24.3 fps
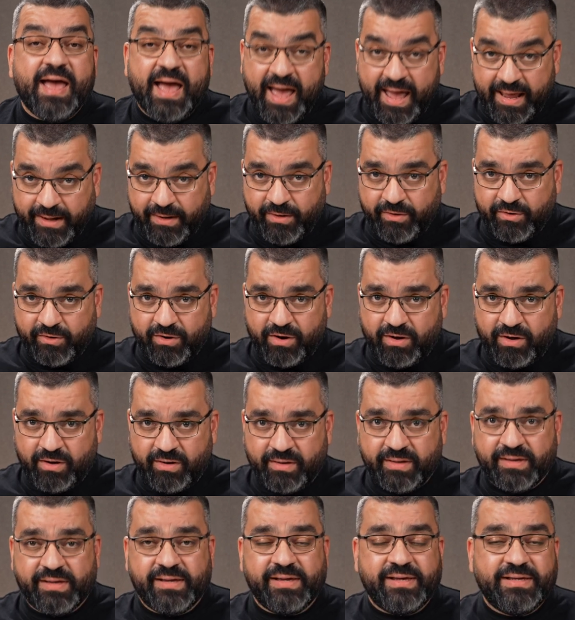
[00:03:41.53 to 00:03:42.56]
N
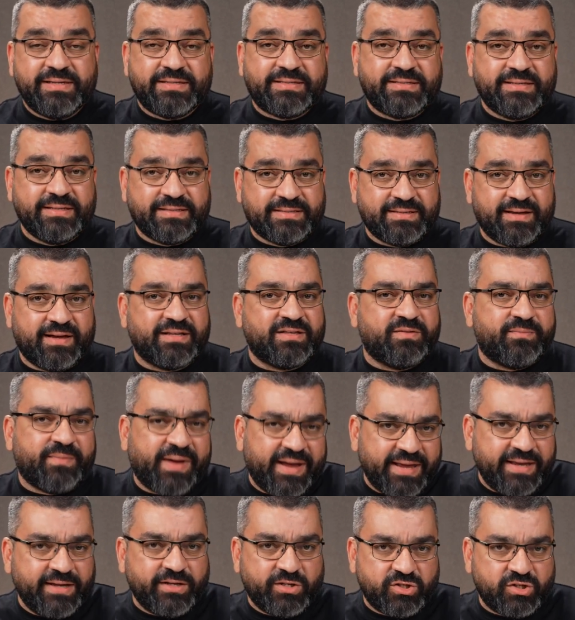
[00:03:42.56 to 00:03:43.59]
RAW is designed
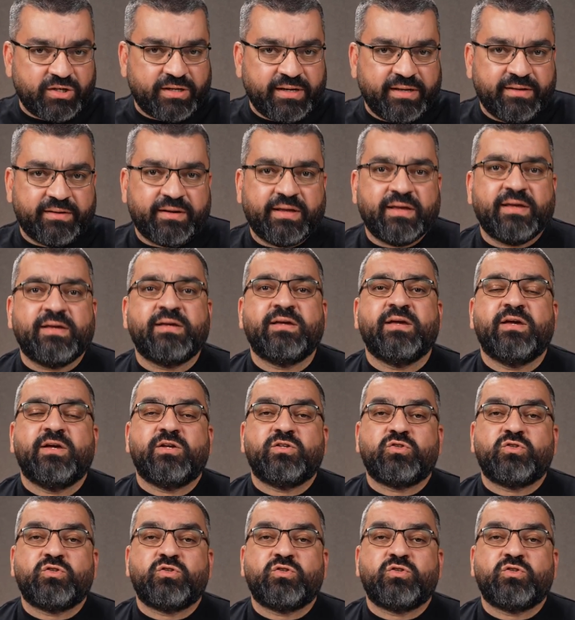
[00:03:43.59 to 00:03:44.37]
by engineering